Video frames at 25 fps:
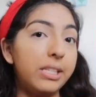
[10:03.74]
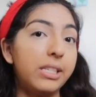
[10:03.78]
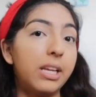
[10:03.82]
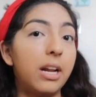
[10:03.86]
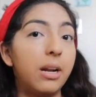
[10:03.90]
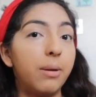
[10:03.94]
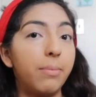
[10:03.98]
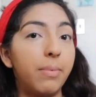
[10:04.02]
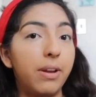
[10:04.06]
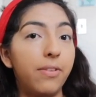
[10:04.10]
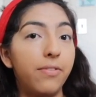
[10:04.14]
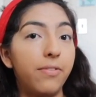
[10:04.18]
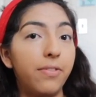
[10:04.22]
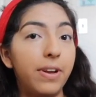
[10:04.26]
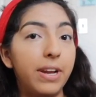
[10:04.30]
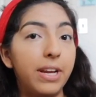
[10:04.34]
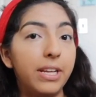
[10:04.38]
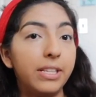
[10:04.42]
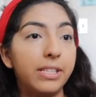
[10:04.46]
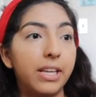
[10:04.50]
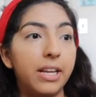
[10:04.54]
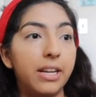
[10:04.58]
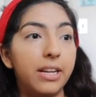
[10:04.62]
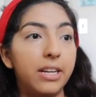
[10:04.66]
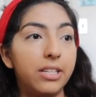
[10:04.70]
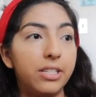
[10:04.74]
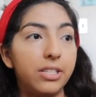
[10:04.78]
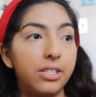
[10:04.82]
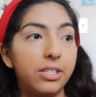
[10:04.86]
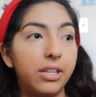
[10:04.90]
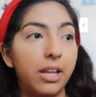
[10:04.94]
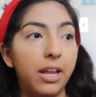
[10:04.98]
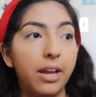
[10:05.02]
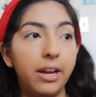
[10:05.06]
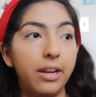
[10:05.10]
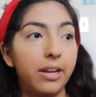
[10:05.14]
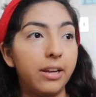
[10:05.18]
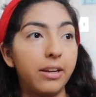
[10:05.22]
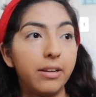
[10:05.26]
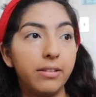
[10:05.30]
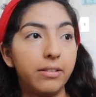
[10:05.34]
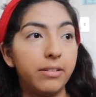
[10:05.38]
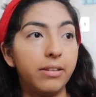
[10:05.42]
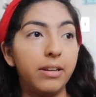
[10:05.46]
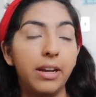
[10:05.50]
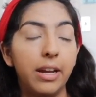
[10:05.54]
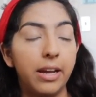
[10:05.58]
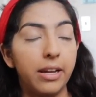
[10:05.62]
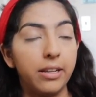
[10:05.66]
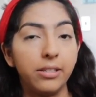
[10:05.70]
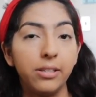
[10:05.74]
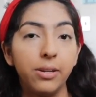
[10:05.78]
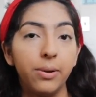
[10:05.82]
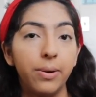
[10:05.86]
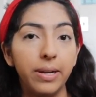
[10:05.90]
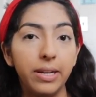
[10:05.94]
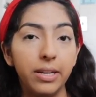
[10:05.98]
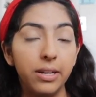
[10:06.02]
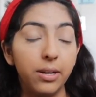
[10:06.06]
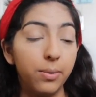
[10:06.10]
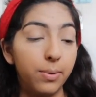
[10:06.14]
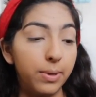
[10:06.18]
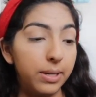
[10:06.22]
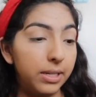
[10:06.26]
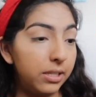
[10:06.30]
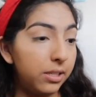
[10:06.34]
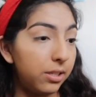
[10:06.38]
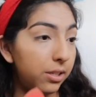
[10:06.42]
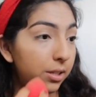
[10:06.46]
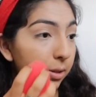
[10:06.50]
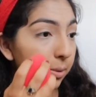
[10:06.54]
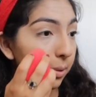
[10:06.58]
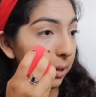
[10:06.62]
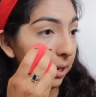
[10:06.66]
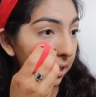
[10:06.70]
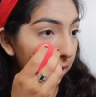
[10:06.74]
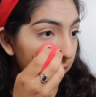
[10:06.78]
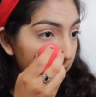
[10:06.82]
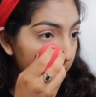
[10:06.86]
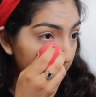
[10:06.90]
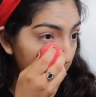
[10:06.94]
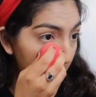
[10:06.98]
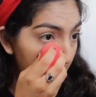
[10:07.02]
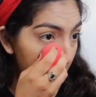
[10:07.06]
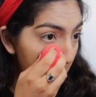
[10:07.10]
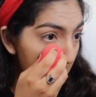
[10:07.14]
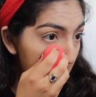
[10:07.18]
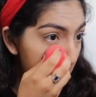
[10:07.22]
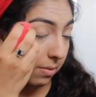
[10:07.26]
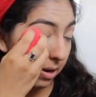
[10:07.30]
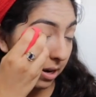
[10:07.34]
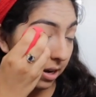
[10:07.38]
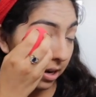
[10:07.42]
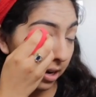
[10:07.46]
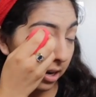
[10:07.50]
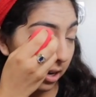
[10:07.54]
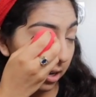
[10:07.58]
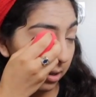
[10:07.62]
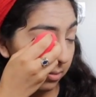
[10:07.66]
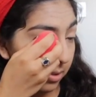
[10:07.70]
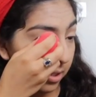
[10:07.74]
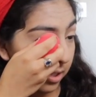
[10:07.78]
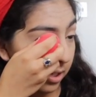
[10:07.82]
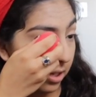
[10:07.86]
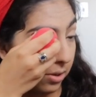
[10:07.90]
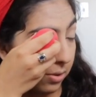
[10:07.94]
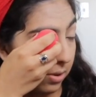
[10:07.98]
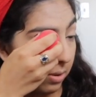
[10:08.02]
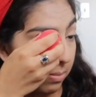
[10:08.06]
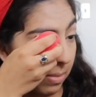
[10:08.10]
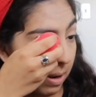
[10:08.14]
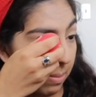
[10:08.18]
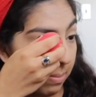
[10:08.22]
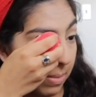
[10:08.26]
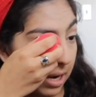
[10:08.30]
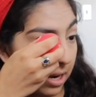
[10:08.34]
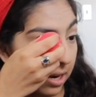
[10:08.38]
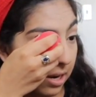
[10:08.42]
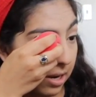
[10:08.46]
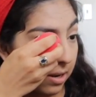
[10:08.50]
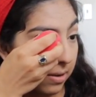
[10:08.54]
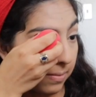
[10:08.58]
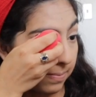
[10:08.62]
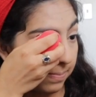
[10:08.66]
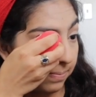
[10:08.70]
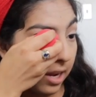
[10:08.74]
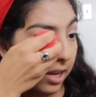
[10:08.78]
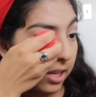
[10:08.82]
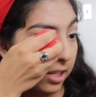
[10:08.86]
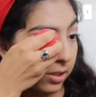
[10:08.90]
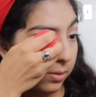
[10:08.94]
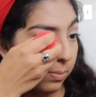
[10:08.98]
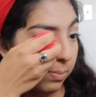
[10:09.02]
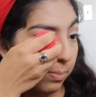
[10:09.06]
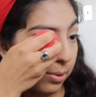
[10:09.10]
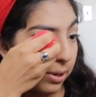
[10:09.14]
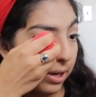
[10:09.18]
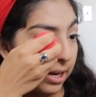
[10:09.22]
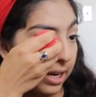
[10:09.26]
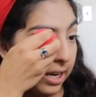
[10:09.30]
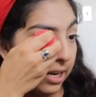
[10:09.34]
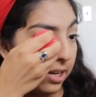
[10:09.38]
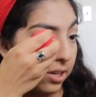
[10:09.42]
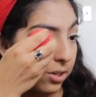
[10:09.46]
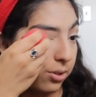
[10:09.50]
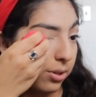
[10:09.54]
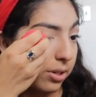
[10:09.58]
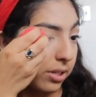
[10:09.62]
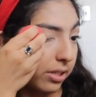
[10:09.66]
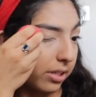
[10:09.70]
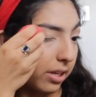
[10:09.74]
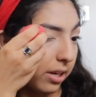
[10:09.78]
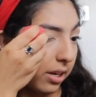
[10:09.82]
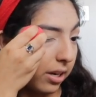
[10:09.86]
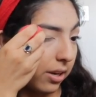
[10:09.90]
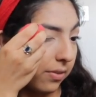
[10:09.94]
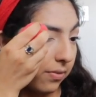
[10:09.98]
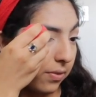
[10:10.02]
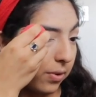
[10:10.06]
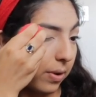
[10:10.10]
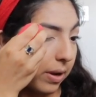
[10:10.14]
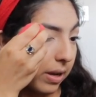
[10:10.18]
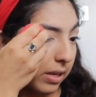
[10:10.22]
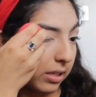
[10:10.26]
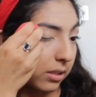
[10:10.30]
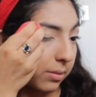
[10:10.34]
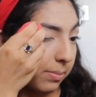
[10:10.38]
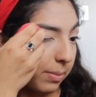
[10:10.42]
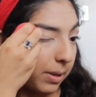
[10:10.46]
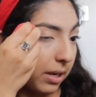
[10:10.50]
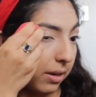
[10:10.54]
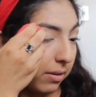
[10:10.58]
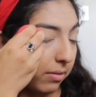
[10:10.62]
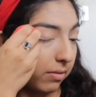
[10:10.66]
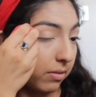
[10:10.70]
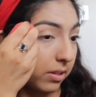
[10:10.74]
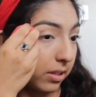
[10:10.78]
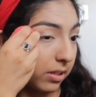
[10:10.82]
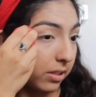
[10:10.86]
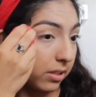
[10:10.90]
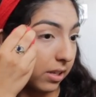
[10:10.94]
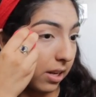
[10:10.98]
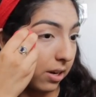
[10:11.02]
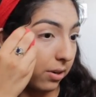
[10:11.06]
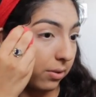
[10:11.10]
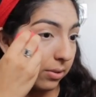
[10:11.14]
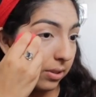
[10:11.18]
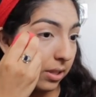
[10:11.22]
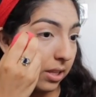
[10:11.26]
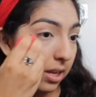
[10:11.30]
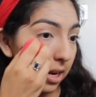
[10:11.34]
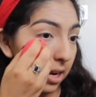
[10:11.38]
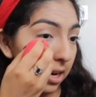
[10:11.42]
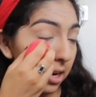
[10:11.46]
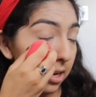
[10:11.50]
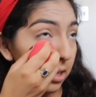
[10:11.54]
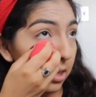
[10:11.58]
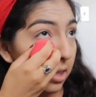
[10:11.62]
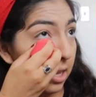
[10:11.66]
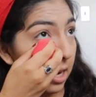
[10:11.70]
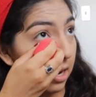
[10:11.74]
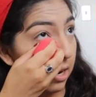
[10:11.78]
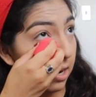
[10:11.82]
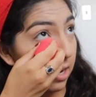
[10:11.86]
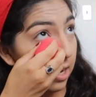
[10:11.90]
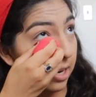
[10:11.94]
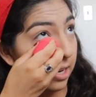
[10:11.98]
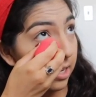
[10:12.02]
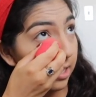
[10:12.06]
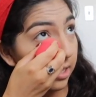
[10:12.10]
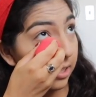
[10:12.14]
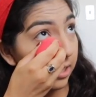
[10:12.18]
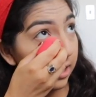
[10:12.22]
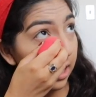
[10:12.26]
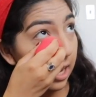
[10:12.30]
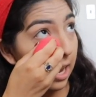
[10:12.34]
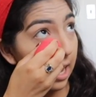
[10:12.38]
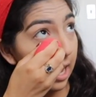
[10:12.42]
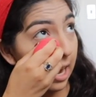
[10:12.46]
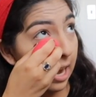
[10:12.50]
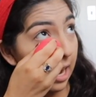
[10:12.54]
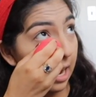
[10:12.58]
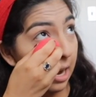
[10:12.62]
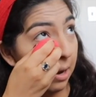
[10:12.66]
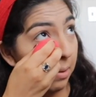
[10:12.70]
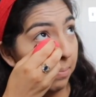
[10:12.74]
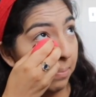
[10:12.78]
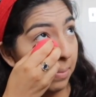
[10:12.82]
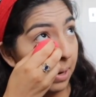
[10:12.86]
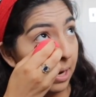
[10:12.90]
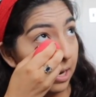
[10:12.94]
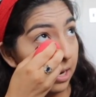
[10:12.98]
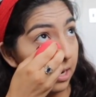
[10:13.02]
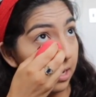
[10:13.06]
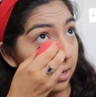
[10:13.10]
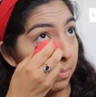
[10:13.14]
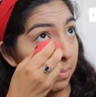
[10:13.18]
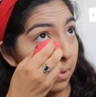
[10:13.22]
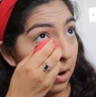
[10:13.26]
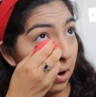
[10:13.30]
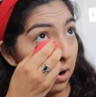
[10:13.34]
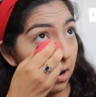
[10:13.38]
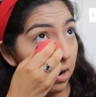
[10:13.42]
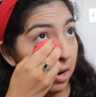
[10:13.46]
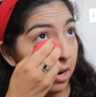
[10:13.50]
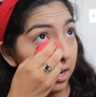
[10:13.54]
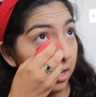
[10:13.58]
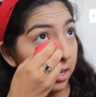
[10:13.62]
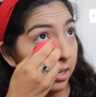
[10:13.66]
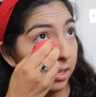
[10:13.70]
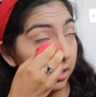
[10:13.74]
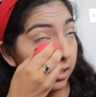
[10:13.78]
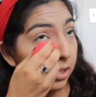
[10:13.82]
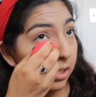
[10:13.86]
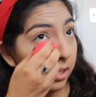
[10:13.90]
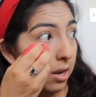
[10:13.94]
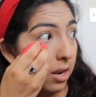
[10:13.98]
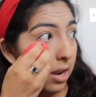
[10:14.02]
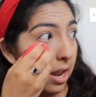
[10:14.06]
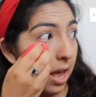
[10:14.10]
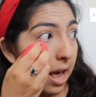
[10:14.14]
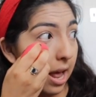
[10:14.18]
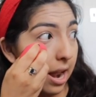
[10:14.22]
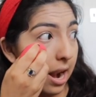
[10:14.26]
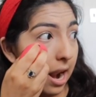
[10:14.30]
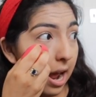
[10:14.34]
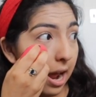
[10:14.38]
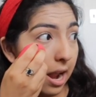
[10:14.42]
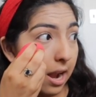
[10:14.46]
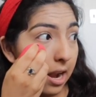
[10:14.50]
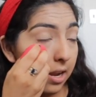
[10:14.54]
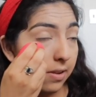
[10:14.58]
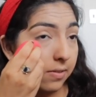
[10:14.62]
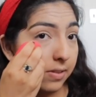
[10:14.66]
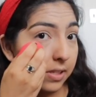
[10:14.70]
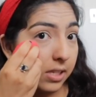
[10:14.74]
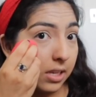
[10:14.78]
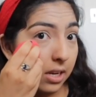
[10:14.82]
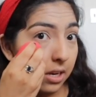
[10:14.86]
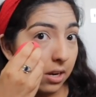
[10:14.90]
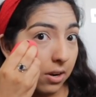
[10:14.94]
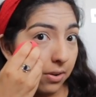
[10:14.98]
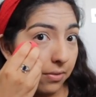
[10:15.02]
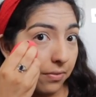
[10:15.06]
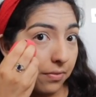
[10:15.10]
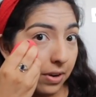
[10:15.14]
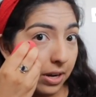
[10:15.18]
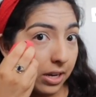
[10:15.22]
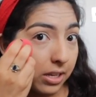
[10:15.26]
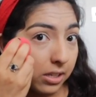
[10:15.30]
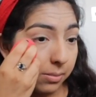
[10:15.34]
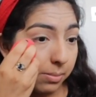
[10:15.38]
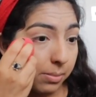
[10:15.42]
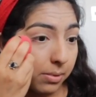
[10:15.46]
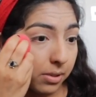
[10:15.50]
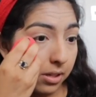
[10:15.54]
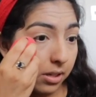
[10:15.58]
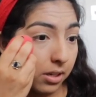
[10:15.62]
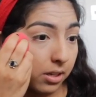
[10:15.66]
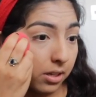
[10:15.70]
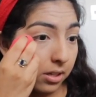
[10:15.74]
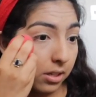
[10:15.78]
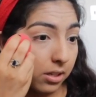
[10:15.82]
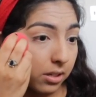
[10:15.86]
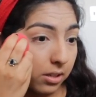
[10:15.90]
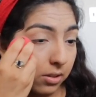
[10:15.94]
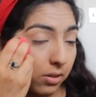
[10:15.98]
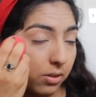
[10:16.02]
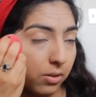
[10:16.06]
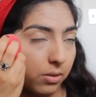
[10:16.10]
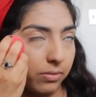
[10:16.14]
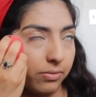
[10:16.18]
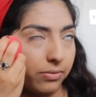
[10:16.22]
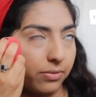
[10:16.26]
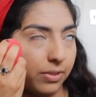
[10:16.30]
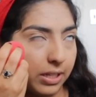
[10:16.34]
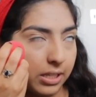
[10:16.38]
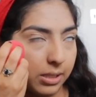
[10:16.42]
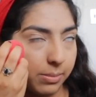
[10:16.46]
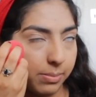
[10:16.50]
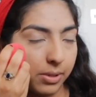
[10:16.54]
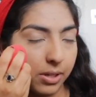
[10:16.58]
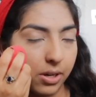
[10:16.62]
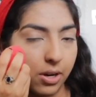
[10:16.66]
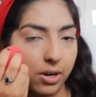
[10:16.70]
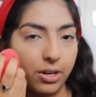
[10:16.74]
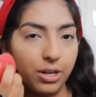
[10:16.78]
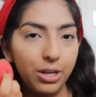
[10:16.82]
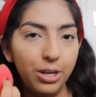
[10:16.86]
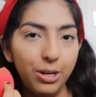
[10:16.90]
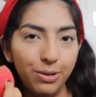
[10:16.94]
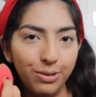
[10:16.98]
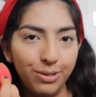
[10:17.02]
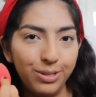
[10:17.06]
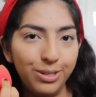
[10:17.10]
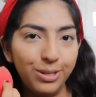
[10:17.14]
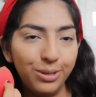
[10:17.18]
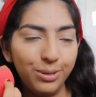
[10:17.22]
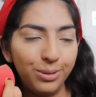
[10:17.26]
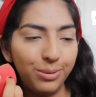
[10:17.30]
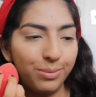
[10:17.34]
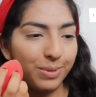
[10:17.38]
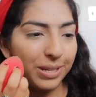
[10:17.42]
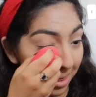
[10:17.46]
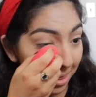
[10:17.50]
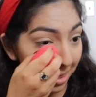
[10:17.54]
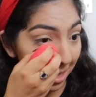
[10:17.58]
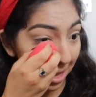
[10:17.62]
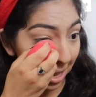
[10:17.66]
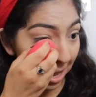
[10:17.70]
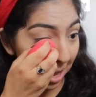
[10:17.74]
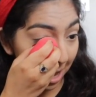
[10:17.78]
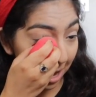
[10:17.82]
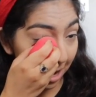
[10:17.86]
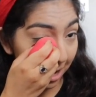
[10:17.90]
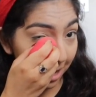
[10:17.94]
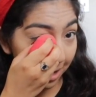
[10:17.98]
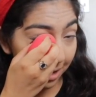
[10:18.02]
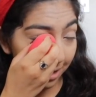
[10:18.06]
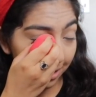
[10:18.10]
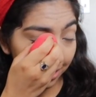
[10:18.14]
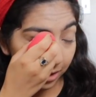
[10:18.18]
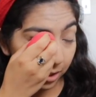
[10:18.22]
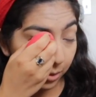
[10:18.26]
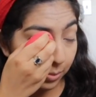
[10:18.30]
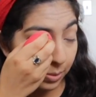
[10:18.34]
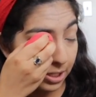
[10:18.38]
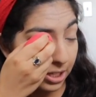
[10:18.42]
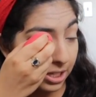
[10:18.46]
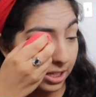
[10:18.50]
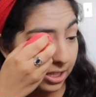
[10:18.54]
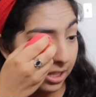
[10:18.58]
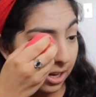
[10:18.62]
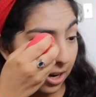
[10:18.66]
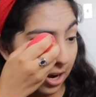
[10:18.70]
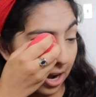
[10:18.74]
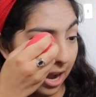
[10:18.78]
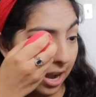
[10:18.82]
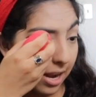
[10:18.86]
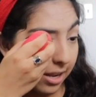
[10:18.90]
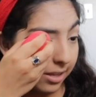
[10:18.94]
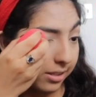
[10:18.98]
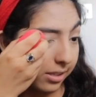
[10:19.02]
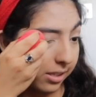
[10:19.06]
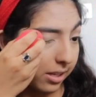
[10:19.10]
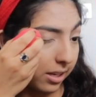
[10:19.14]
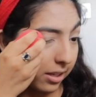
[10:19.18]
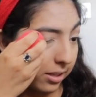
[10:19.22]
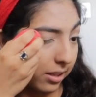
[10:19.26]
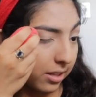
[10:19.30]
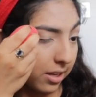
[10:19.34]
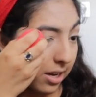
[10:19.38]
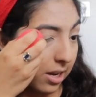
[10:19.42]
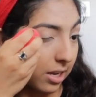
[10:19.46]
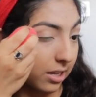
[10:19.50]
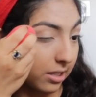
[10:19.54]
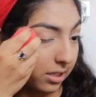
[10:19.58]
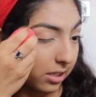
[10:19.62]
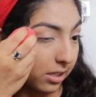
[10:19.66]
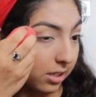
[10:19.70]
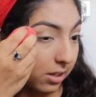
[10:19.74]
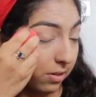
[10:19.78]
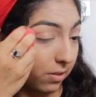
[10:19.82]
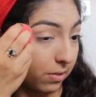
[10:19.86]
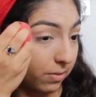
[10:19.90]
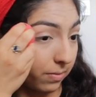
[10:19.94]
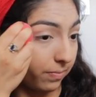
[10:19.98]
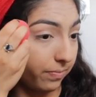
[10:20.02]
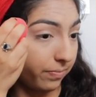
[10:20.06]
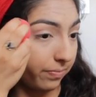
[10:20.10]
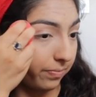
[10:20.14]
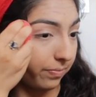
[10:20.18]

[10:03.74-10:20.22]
side of my face and it's like, it has no idea what it's doing. So when it comes to doing my makeup, it's pretty interesting if you ask me, because I don't think there is a makeup artist that I have seen on Facebook, Facebook on YouTube, that switches their hands like that. So